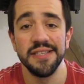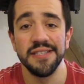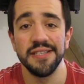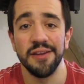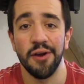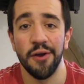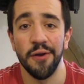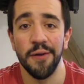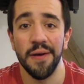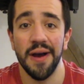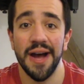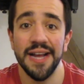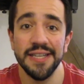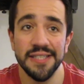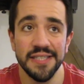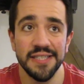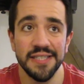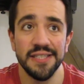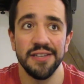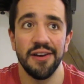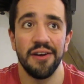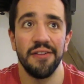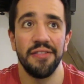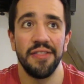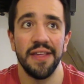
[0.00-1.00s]
So I had to
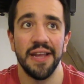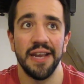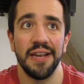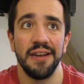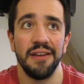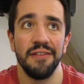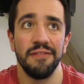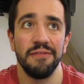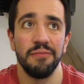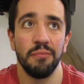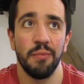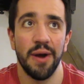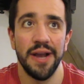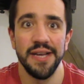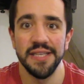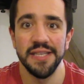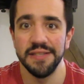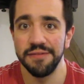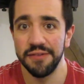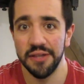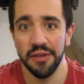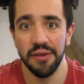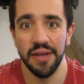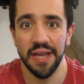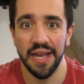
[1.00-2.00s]
start thinking of ways
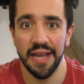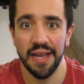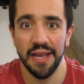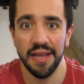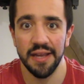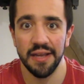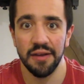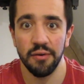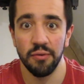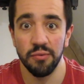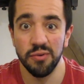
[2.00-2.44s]
of doing it